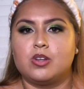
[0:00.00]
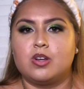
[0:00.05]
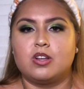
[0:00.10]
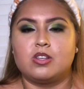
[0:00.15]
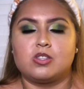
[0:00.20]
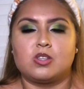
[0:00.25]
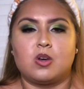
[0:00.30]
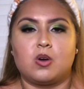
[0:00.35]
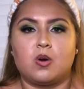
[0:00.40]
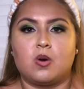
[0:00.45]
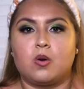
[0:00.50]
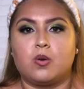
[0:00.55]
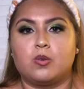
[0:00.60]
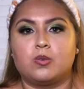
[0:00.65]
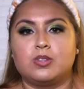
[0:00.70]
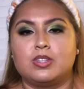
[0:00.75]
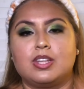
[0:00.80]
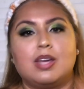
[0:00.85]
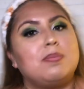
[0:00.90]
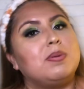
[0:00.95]
So
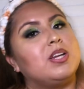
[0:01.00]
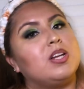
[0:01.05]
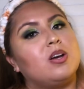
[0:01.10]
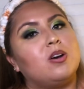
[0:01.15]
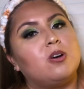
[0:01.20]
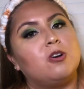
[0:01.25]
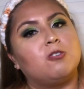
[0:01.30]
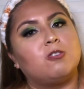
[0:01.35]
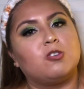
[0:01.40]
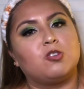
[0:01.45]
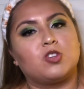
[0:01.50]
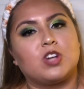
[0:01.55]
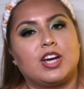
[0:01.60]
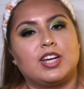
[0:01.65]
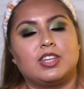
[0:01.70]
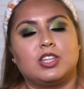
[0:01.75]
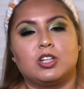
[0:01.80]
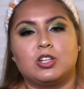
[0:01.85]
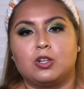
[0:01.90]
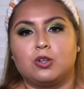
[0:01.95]
let me know if you
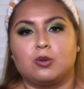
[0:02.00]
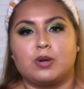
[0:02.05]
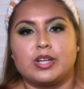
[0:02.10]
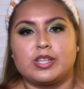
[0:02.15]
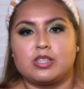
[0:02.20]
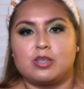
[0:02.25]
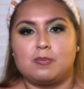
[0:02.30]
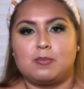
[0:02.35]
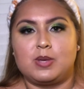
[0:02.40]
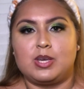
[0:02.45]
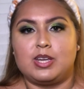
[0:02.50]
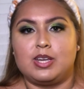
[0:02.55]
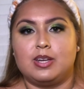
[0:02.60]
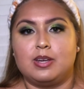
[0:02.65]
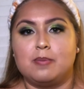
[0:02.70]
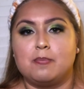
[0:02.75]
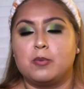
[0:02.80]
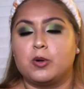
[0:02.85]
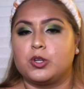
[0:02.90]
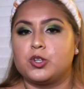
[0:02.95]
tried the Glow Recipe
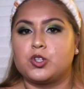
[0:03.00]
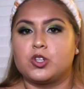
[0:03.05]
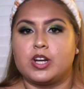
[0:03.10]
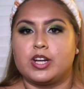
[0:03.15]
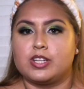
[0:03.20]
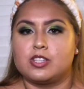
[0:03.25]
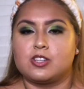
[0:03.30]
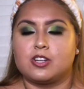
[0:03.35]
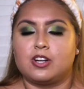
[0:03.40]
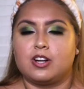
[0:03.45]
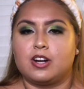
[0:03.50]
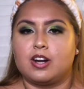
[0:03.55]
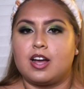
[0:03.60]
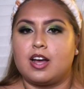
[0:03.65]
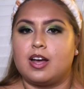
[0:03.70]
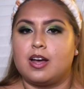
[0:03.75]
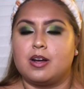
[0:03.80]
moisturizer.